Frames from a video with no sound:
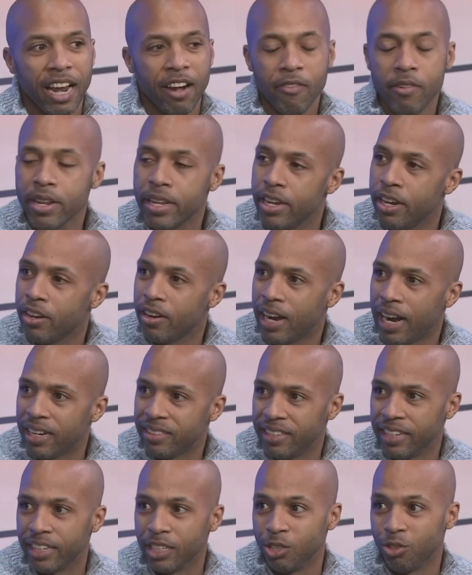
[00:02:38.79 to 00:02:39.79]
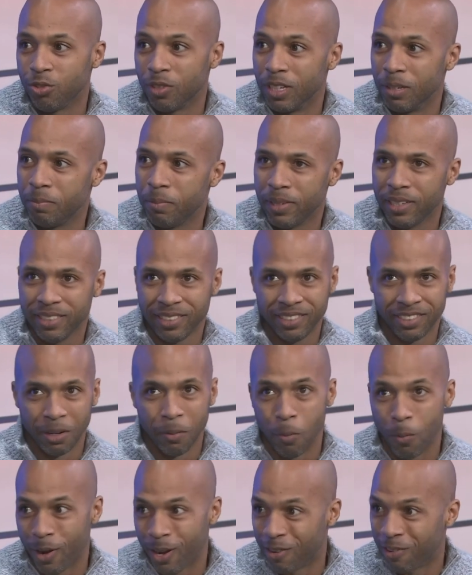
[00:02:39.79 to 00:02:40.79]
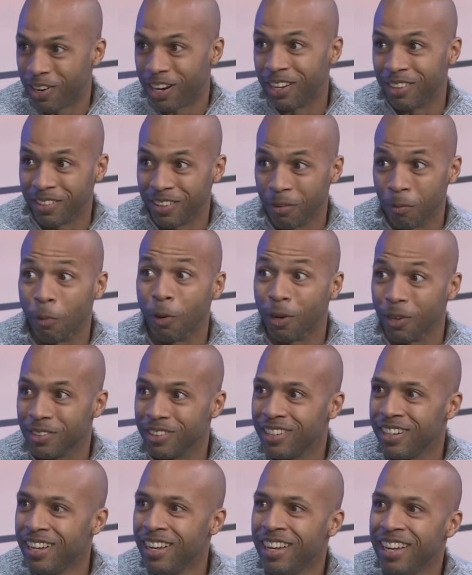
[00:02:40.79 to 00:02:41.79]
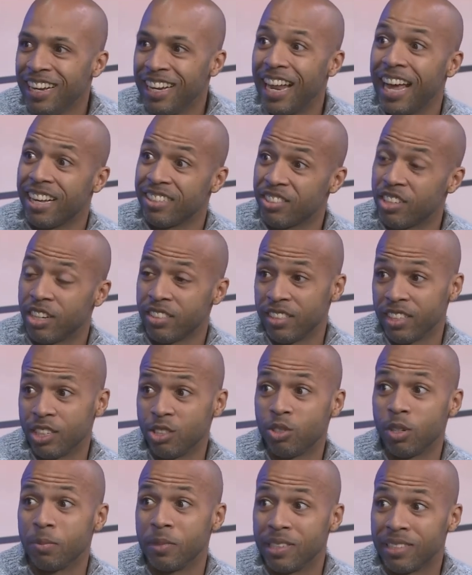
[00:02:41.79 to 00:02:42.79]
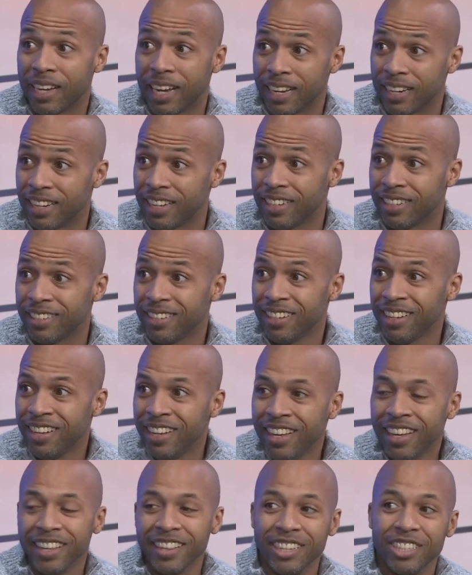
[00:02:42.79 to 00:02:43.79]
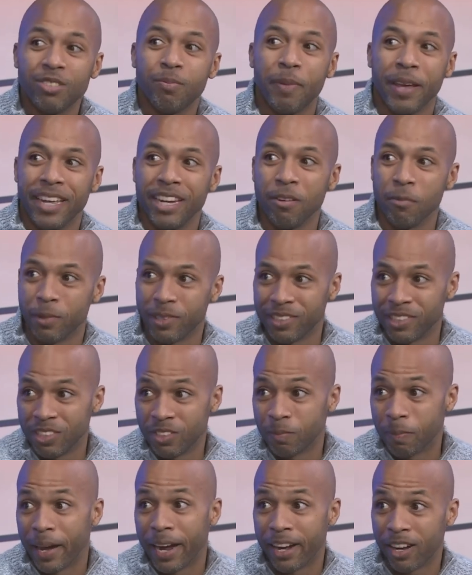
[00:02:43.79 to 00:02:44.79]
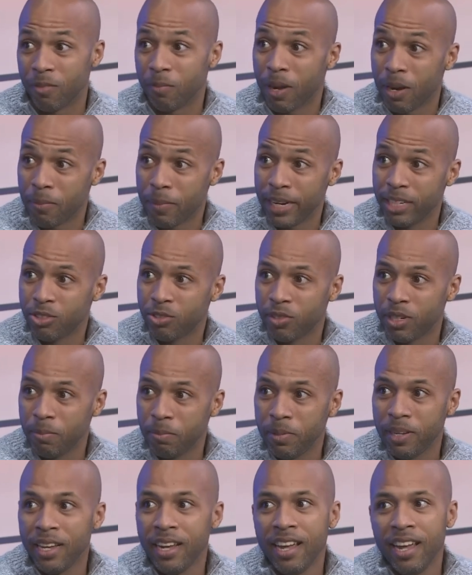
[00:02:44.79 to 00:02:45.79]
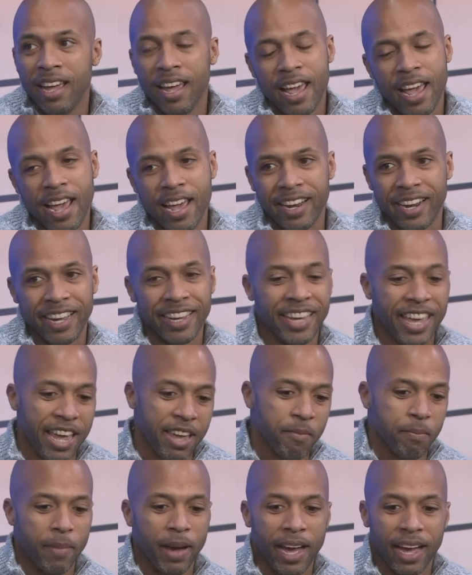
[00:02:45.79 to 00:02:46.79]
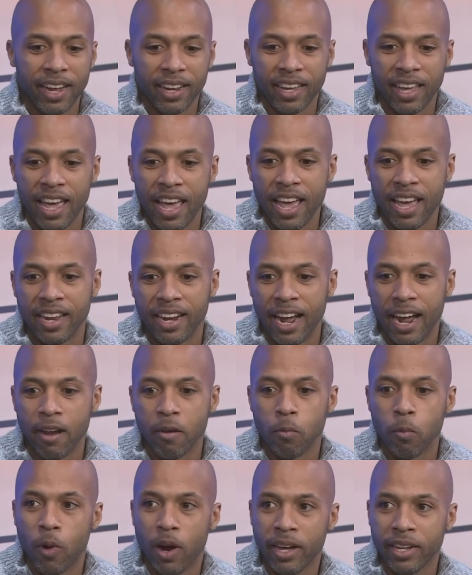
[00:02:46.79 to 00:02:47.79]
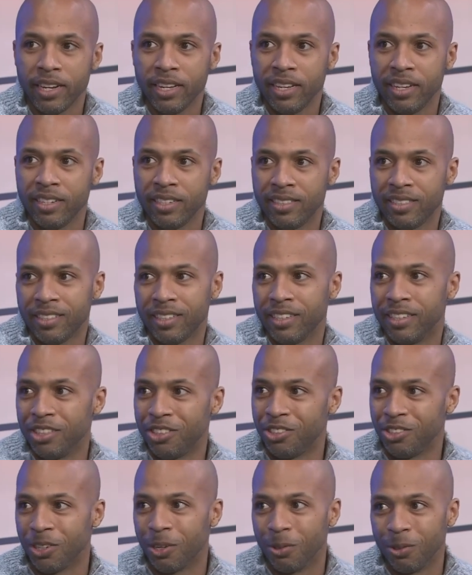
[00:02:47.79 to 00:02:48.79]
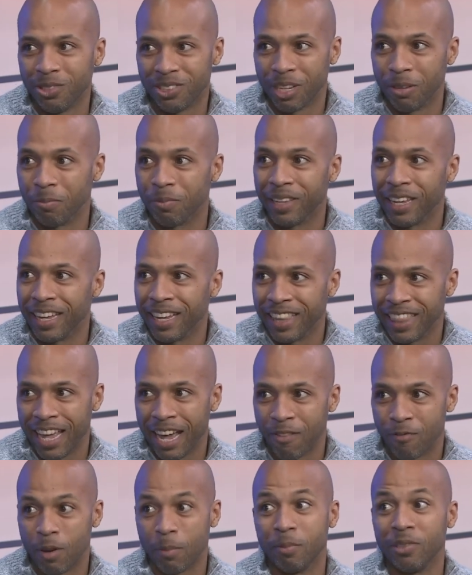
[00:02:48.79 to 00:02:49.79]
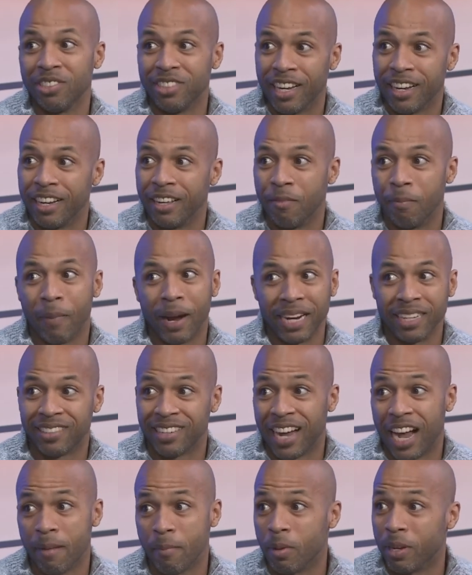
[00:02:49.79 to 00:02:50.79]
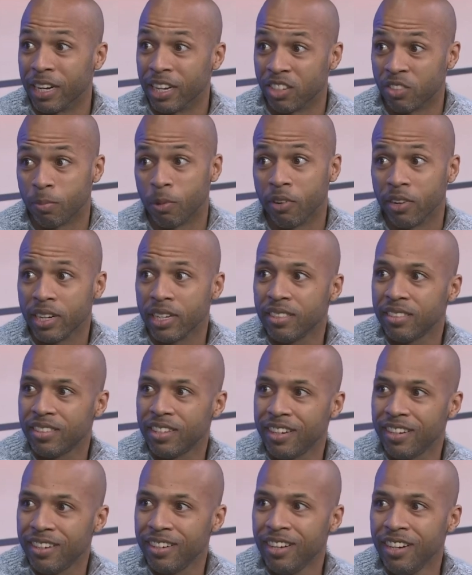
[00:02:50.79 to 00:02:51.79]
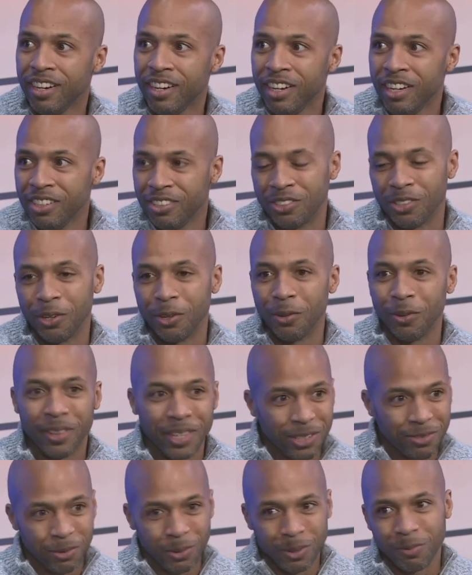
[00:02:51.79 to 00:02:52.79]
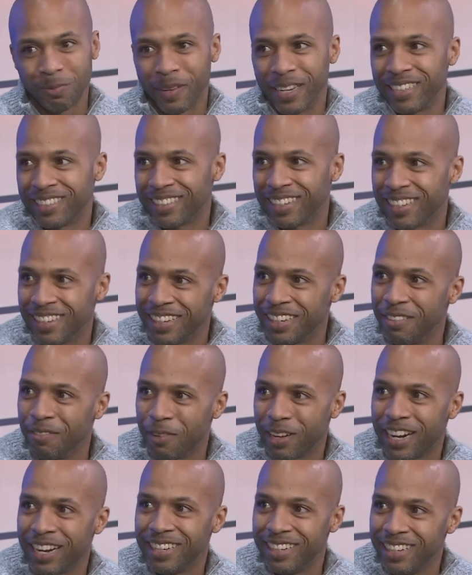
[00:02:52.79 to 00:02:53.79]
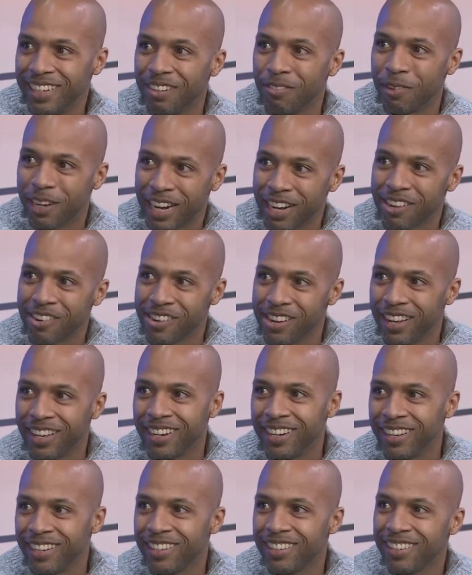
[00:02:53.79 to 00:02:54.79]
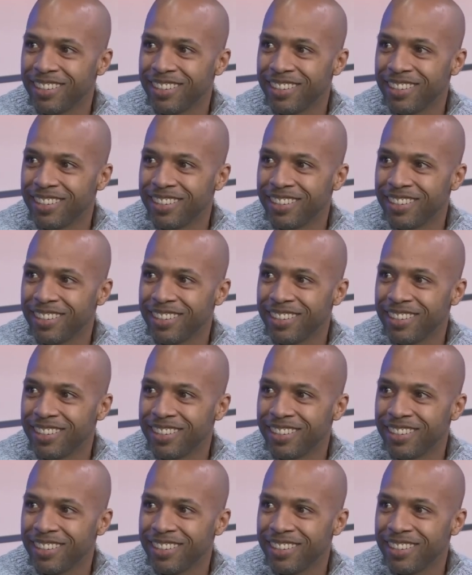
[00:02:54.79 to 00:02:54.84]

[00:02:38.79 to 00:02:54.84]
every year I take a trip somewhere around the world. Last year I took a trip to Thailand. This painting was inspired by my trip and I came back and I wanted to show something that represented my time and experience there. Mm -hmm. So mm-hmm. this was basically what I did, what I created.